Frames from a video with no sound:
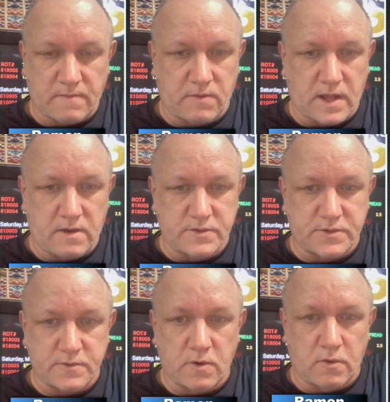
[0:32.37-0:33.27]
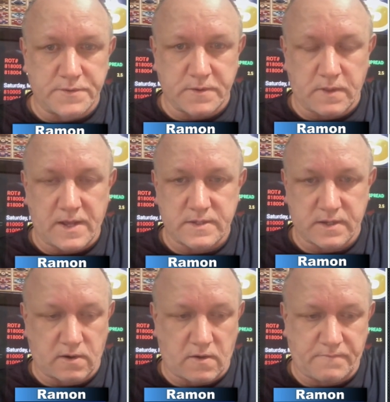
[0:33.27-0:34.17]
they've allowed 2 goals or less
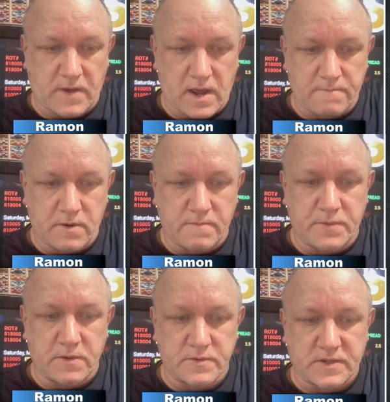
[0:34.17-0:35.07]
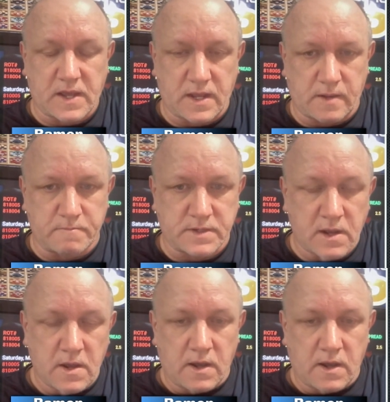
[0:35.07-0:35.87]
in all 5 of those games.